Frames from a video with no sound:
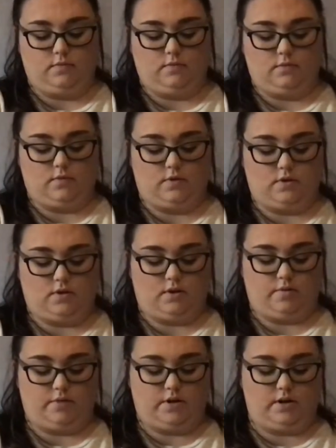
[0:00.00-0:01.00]
And then
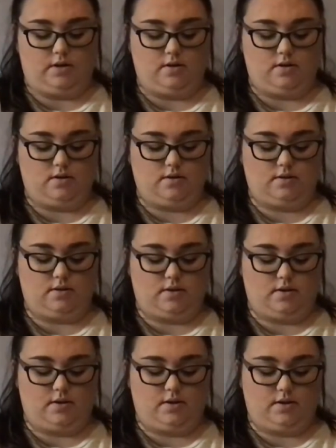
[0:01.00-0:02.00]
my last
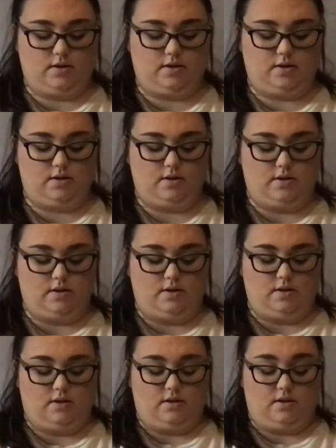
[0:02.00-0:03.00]
side.
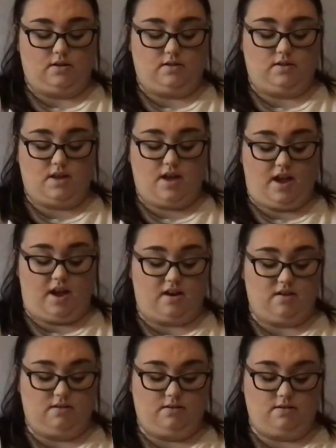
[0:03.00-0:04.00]
And then
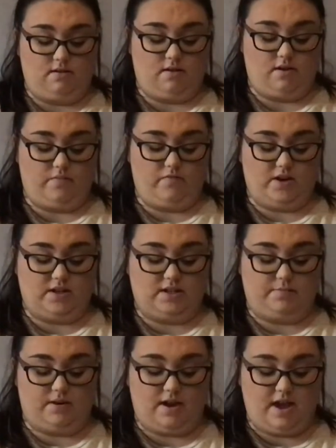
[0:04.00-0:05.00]
I'm ready to
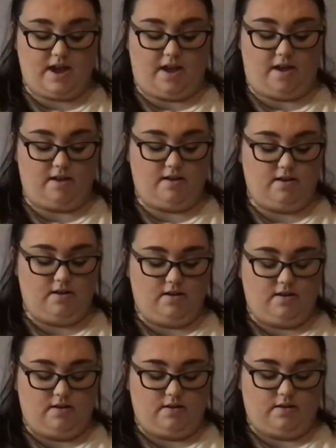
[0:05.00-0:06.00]
play.
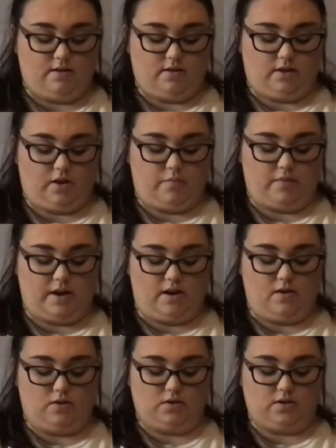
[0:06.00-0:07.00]
I'm going to go and play
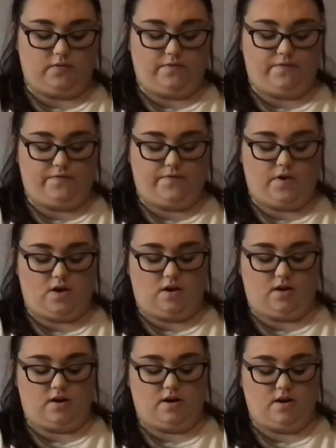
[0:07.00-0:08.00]
lots of
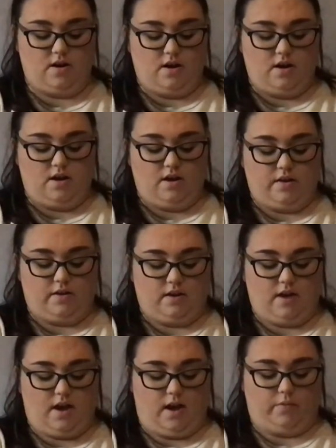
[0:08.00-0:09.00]
fun
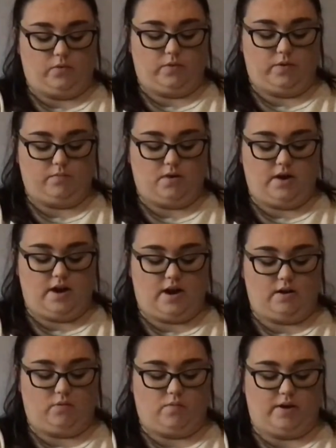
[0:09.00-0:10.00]
games with my
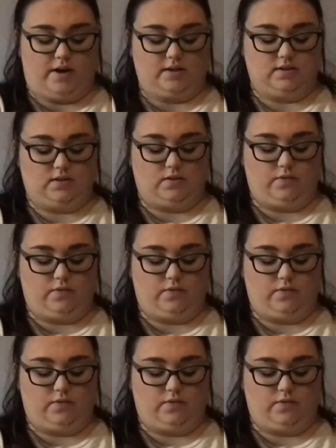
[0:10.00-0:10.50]
animal masks.